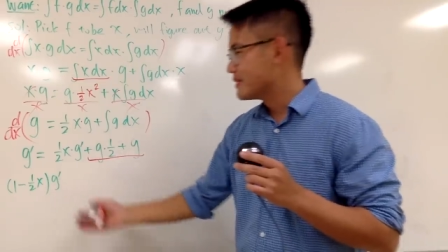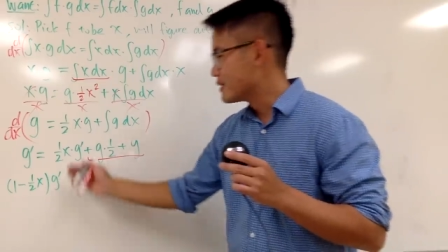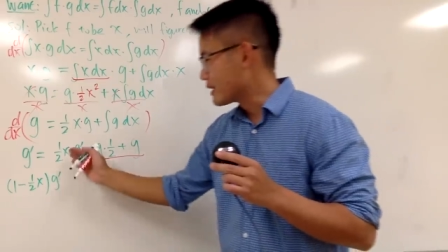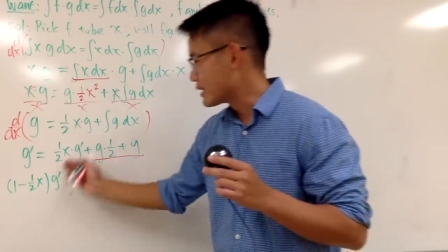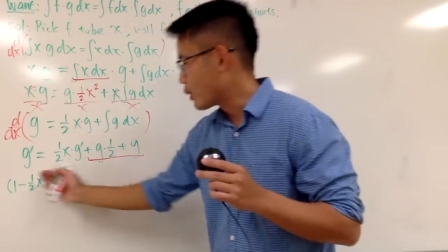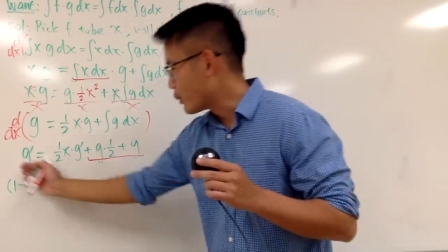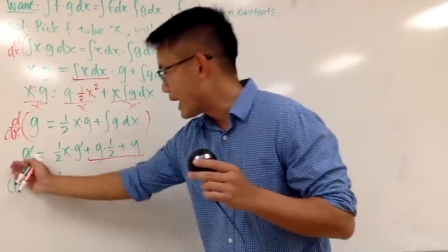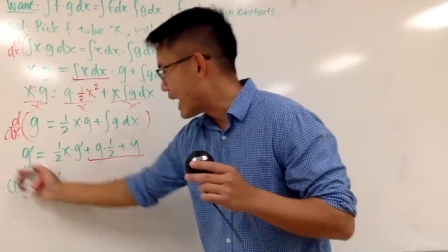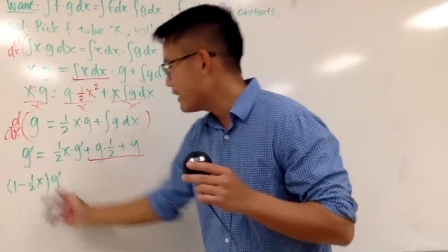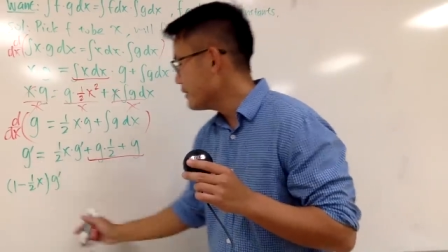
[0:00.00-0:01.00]
So that's what we
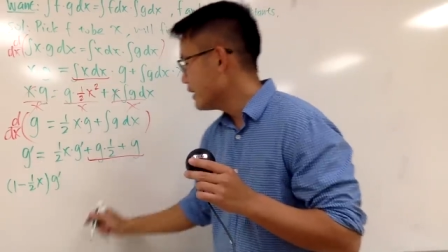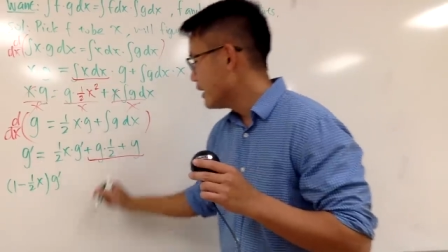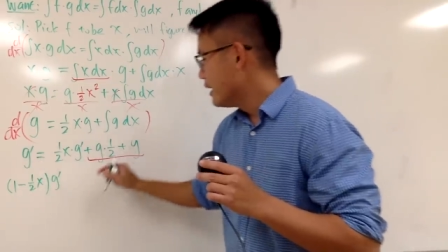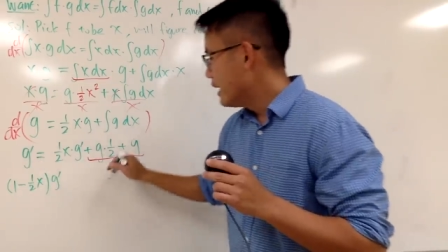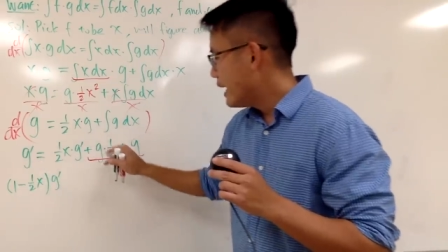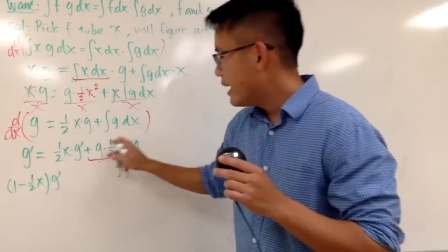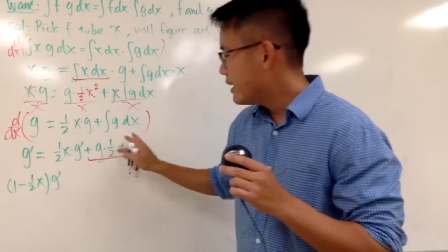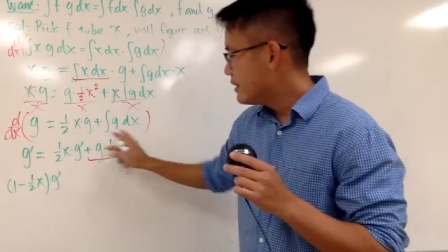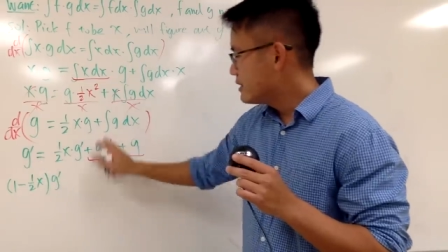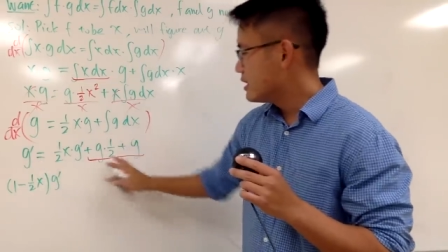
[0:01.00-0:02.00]
have. And
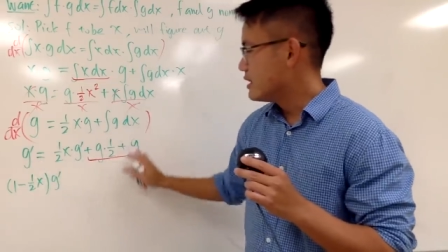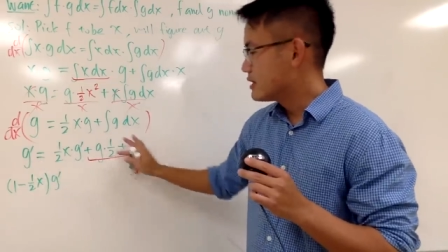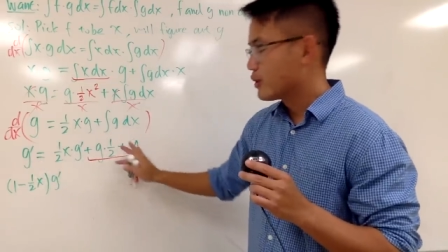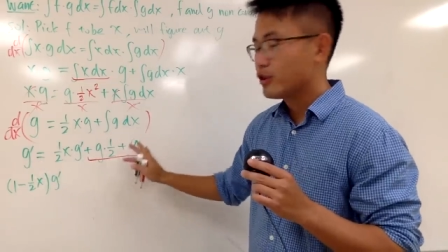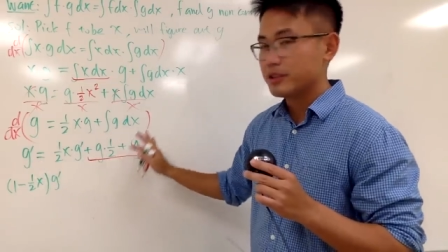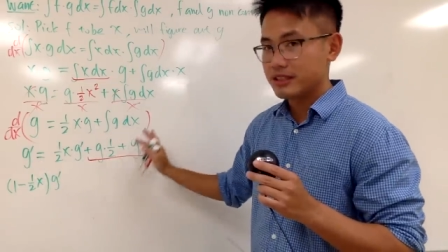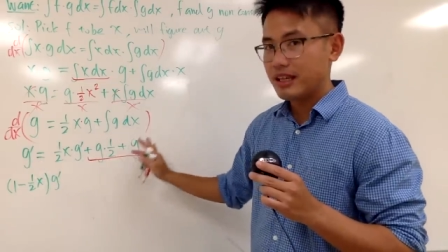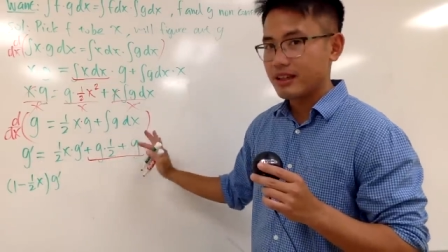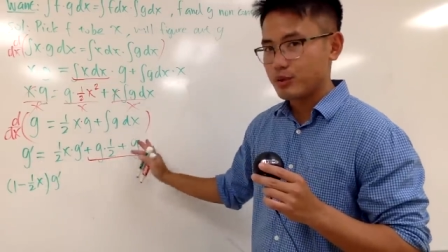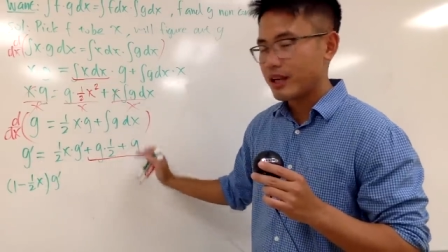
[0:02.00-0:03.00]
this is going to stay
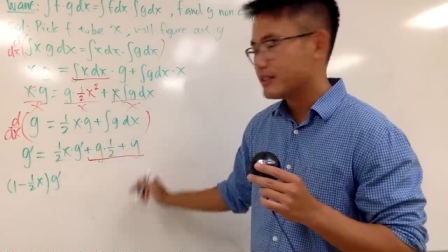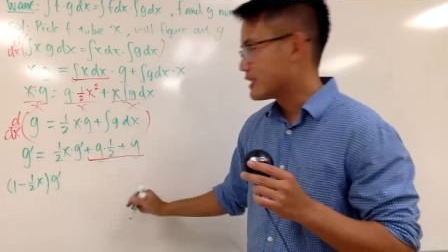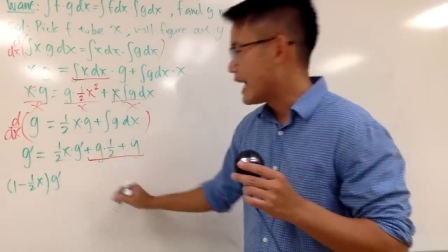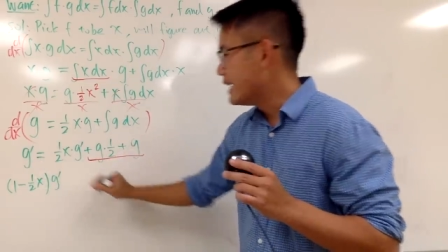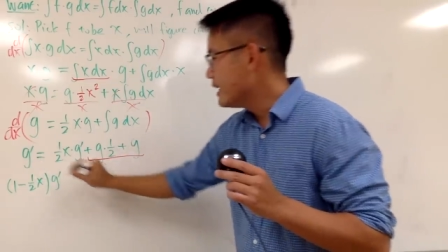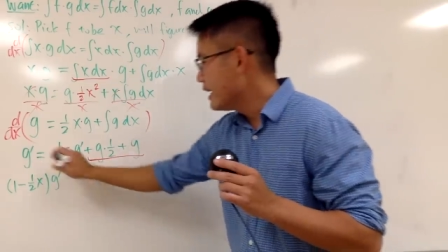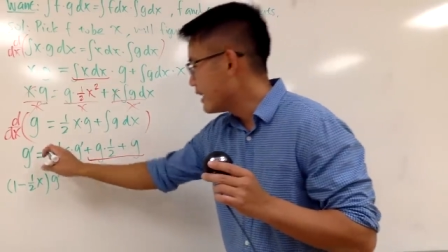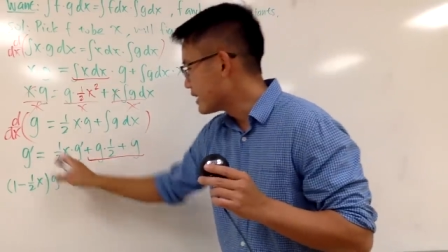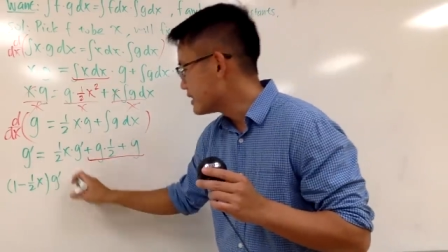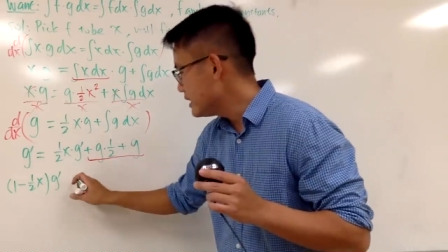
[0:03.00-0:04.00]
on the right hand side, and
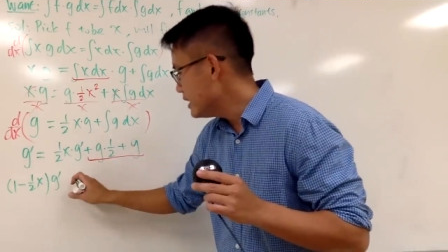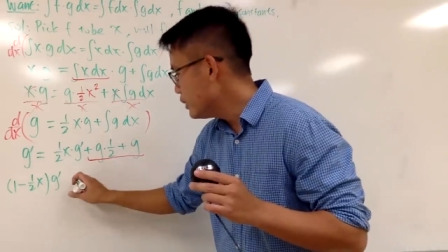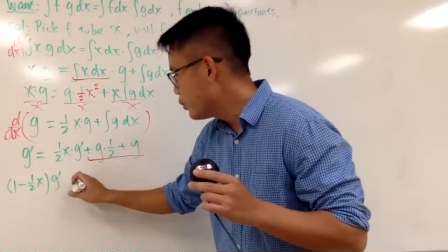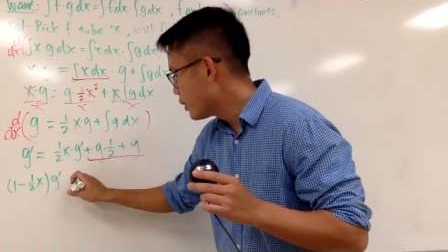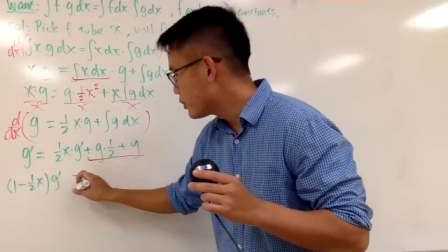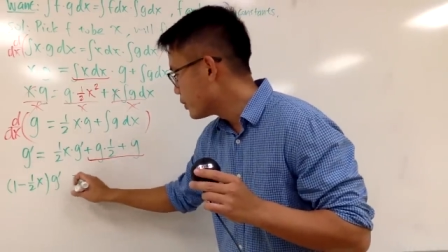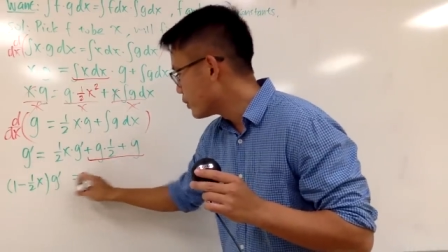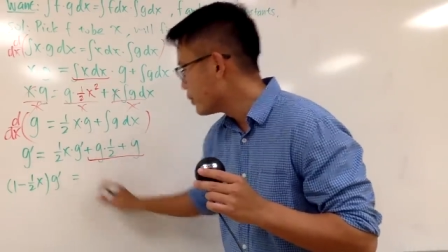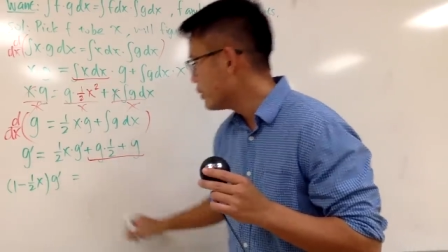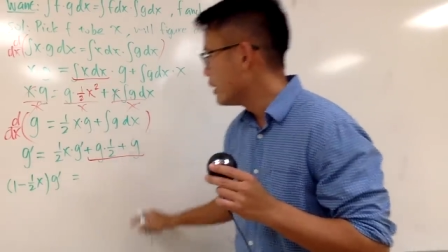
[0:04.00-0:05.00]
that's equal
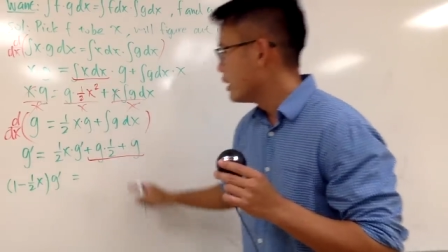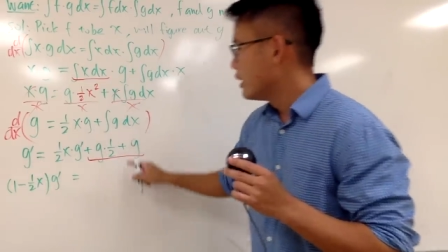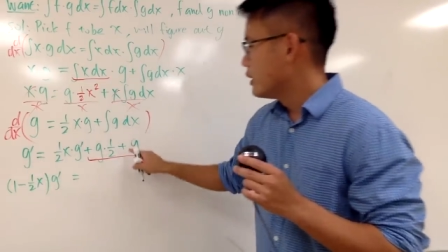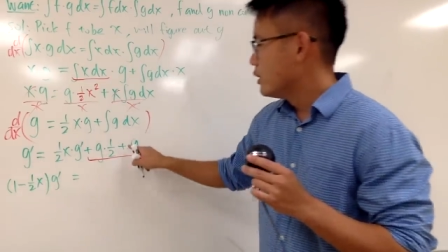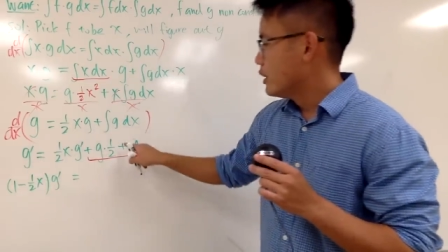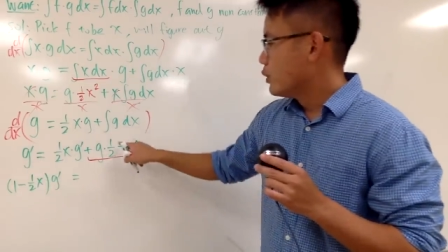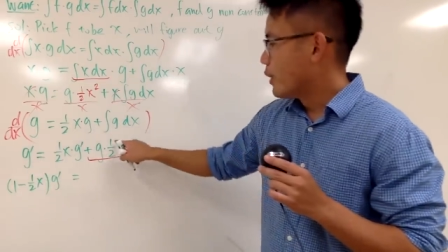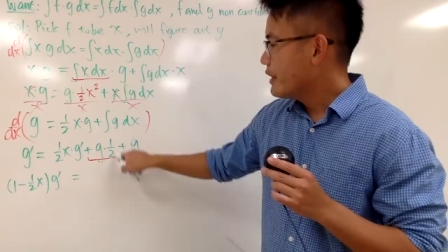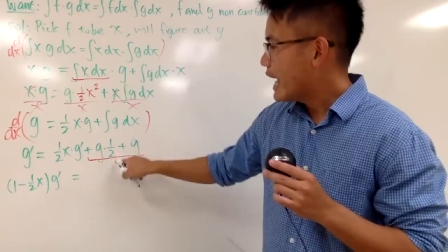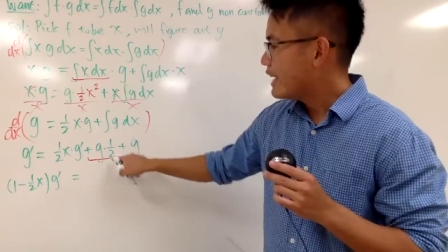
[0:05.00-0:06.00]
to
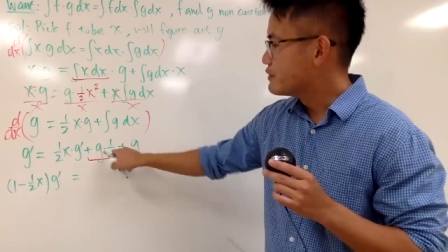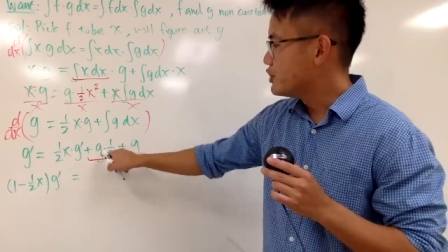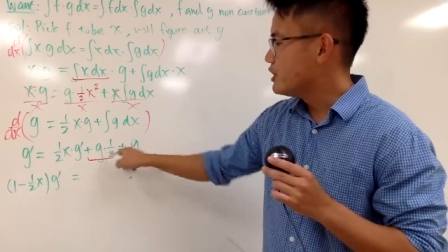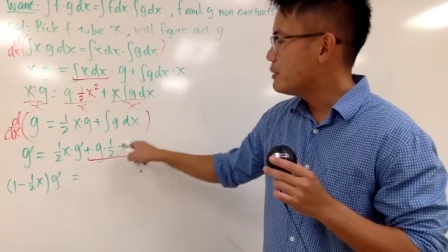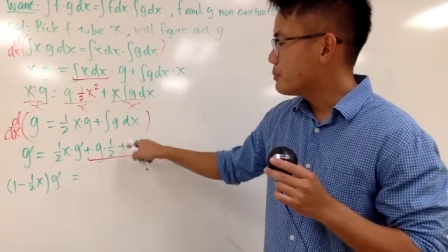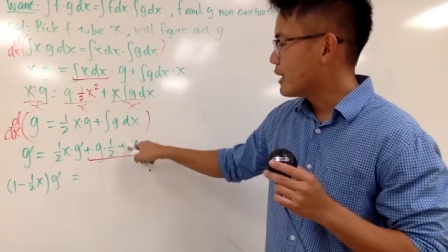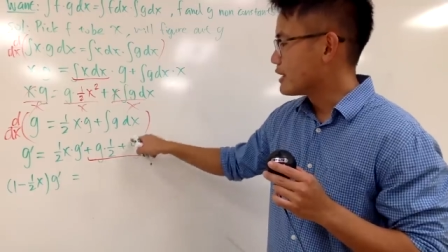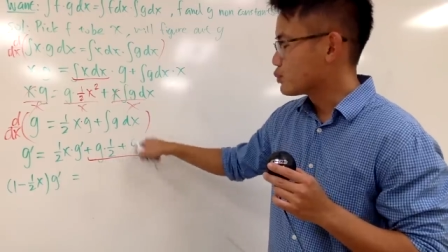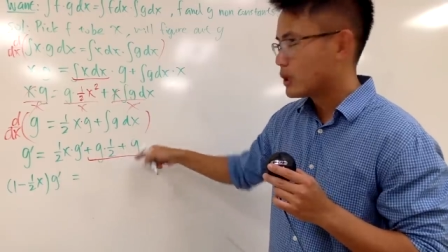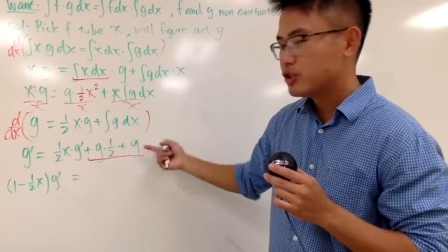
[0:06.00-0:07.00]
1 half g
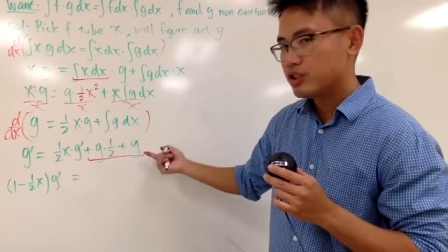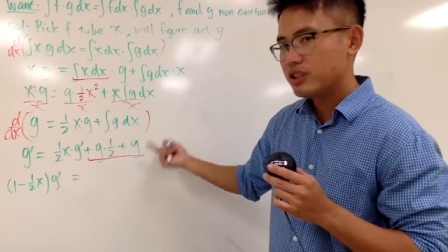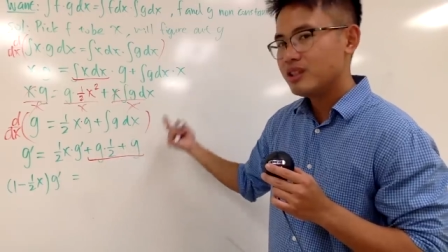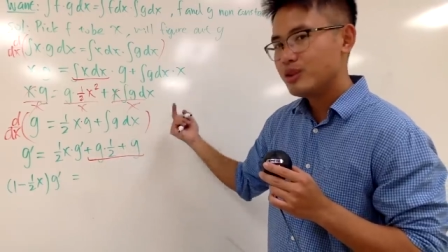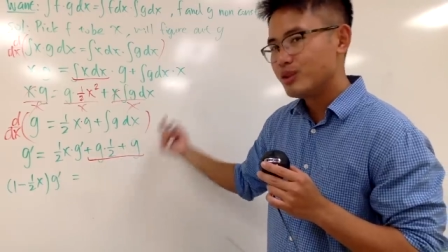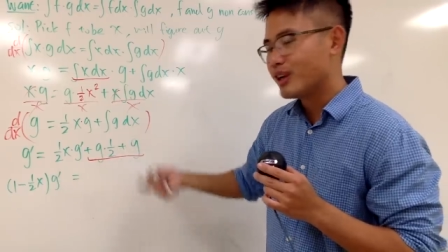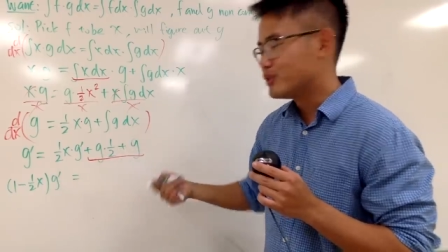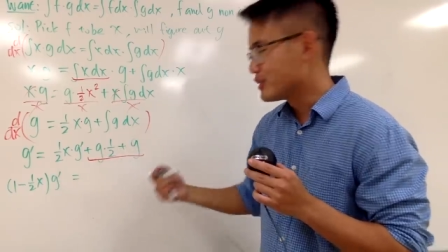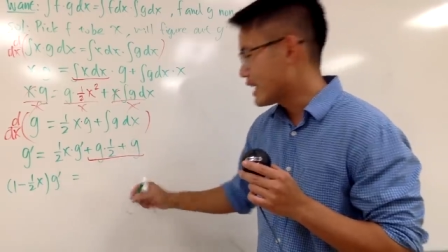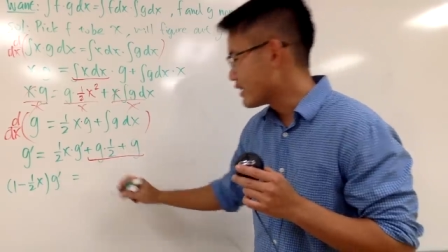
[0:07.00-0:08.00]
plus 1 g, you can
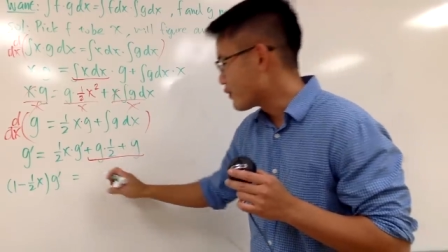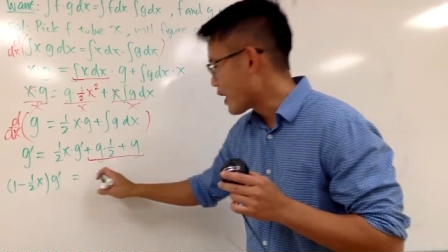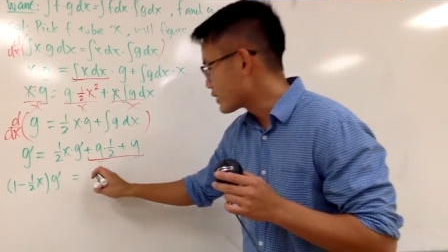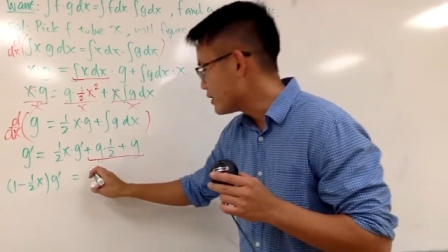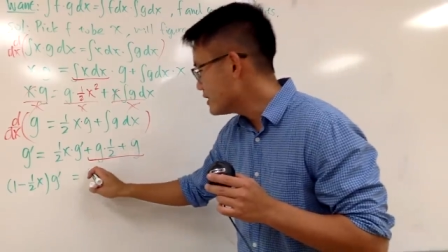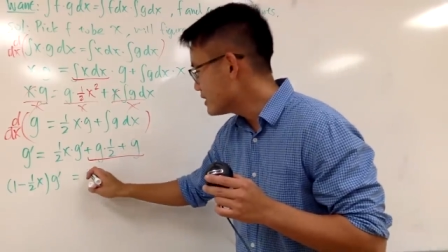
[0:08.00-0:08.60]
just add the fractions.